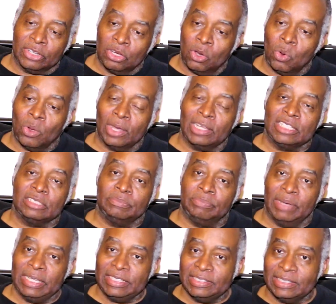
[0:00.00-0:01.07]
coil is
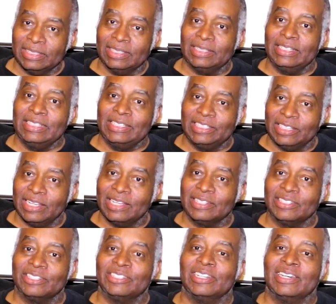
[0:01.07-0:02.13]
basically
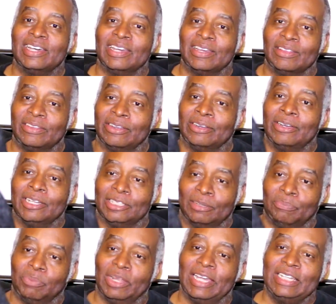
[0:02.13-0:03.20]
just there as
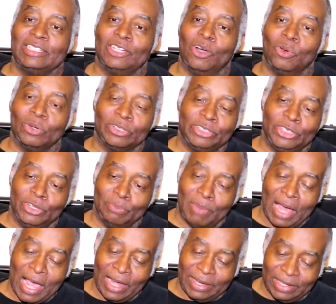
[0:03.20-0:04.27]
a placeholder till you
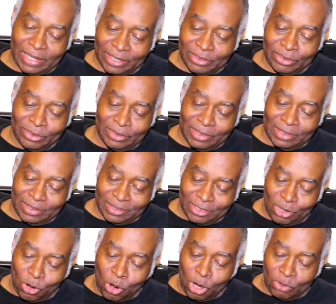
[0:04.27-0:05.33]
buy another
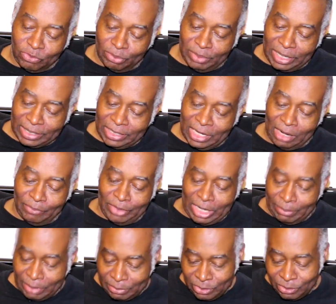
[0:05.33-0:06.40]
coil from that company.
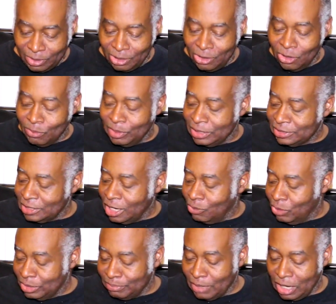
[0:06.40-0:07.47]
I may be wrong, but it's
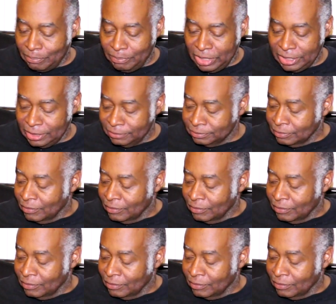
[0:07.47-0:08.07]
always my opinion.